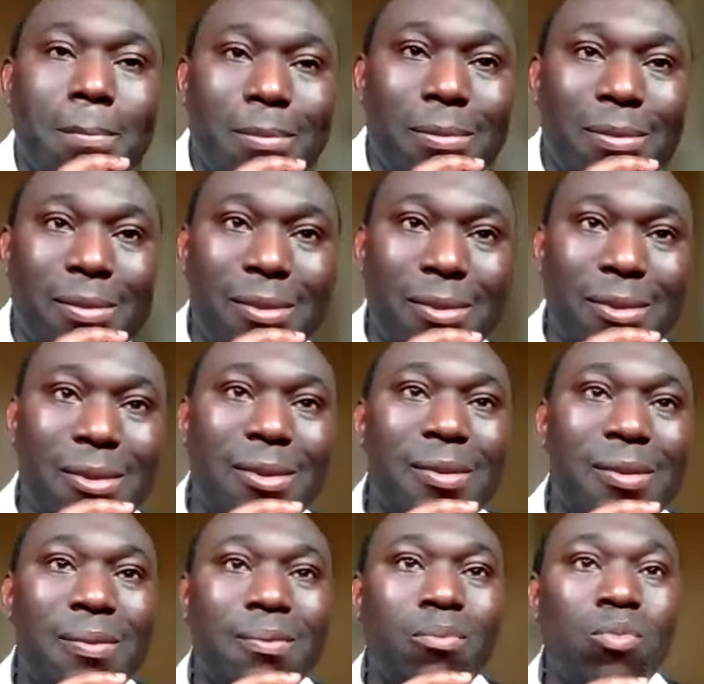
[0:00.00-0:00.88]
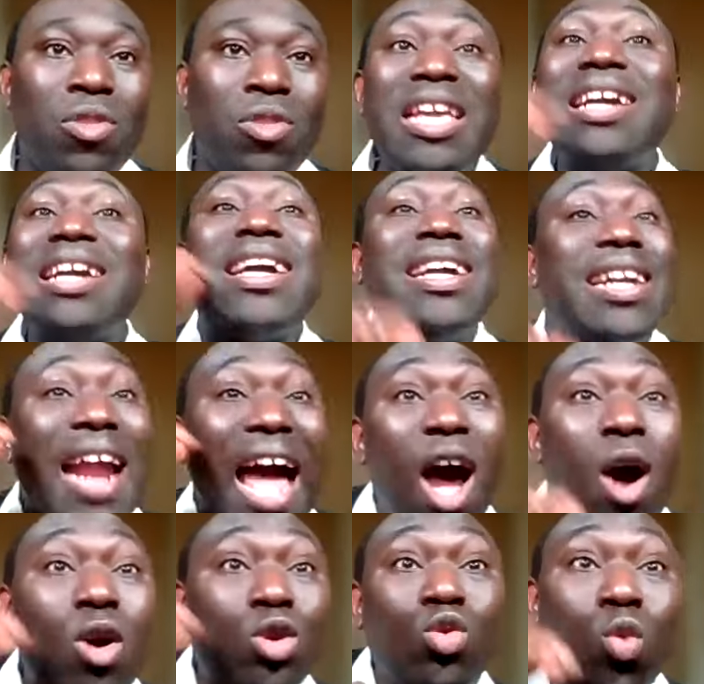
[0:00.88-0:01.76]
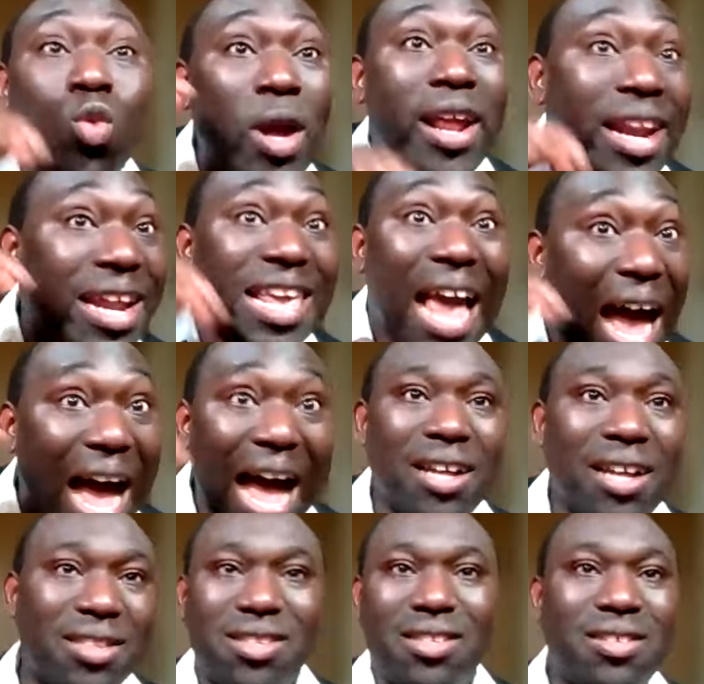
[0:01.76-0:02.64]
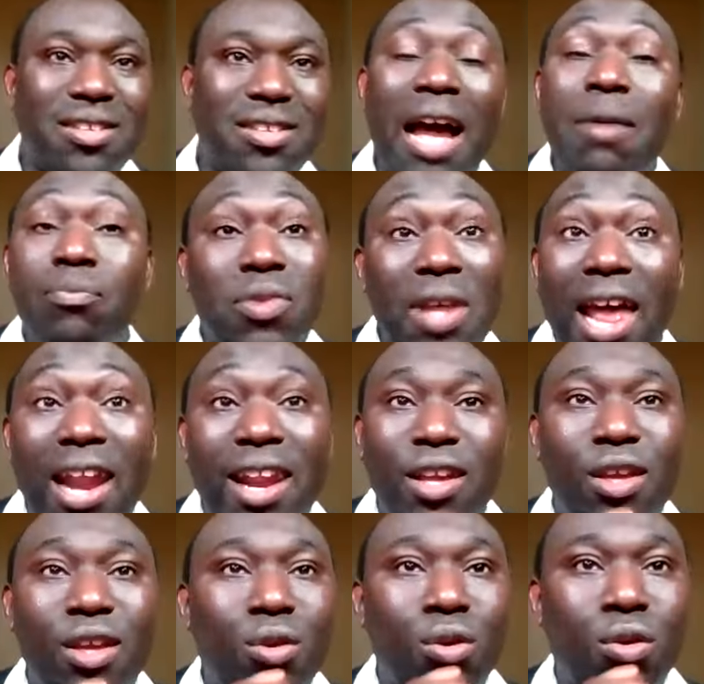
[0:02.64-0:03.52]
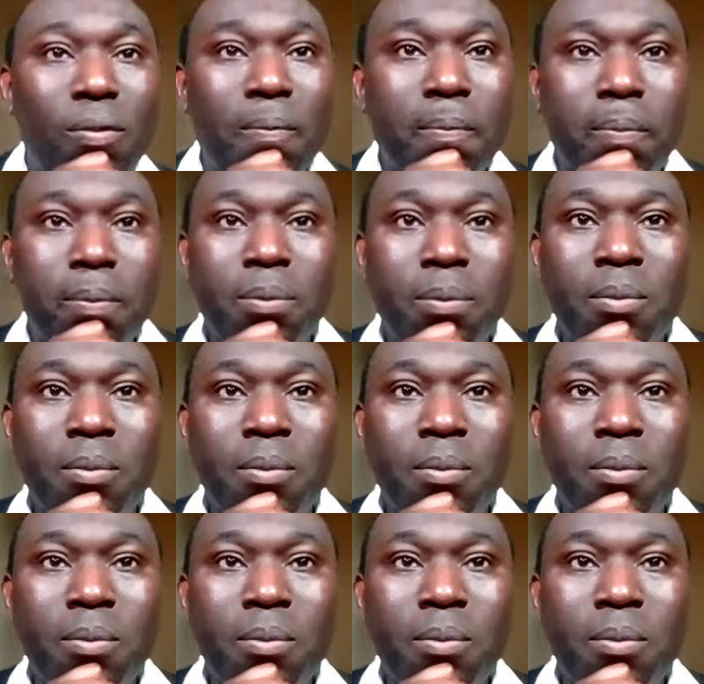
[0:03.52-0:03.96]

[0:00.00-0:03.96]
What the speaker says: The crowd will react. I'm telling you.